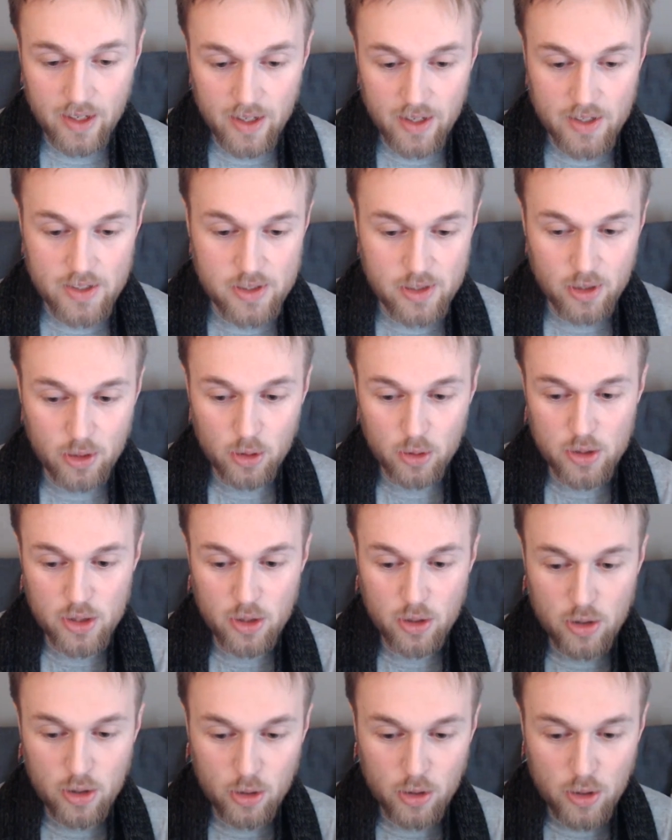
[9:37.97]
So
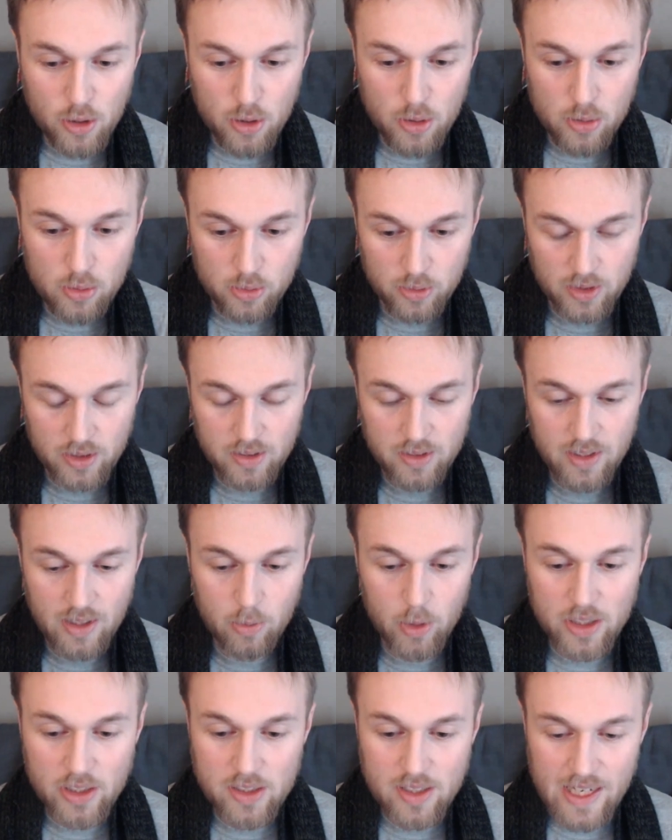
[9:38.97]
you cocoon, and
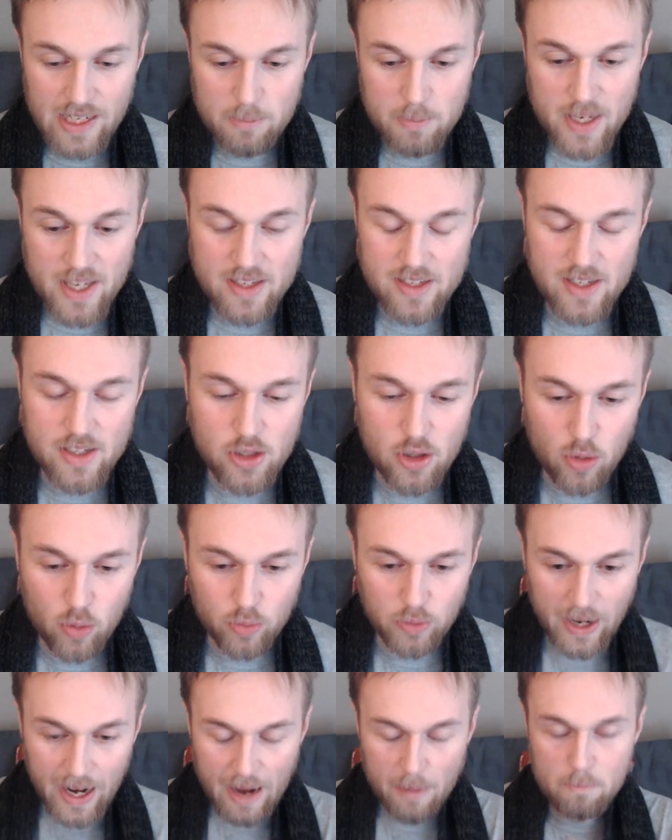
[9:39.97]
what that means is you
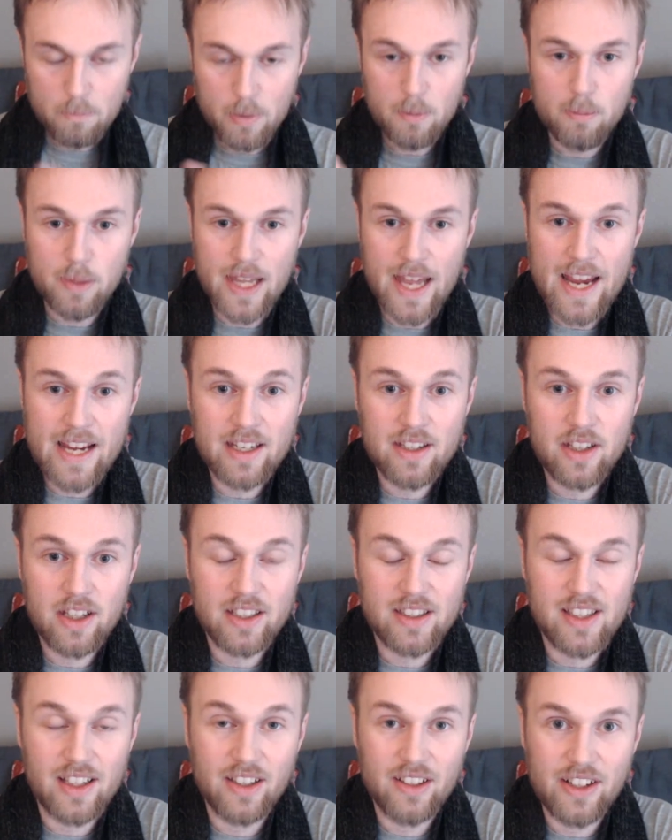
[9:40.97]
wrap a
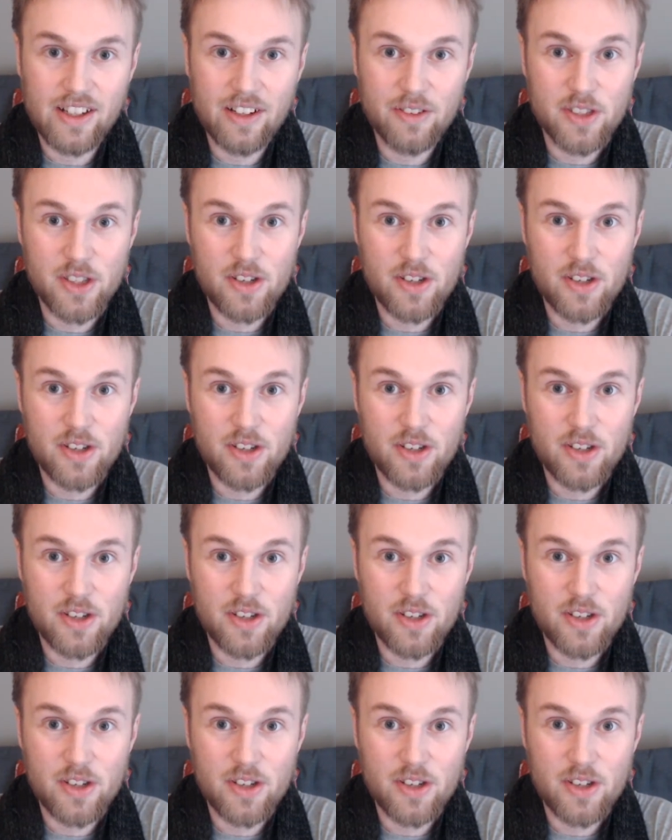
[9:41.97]
blanket around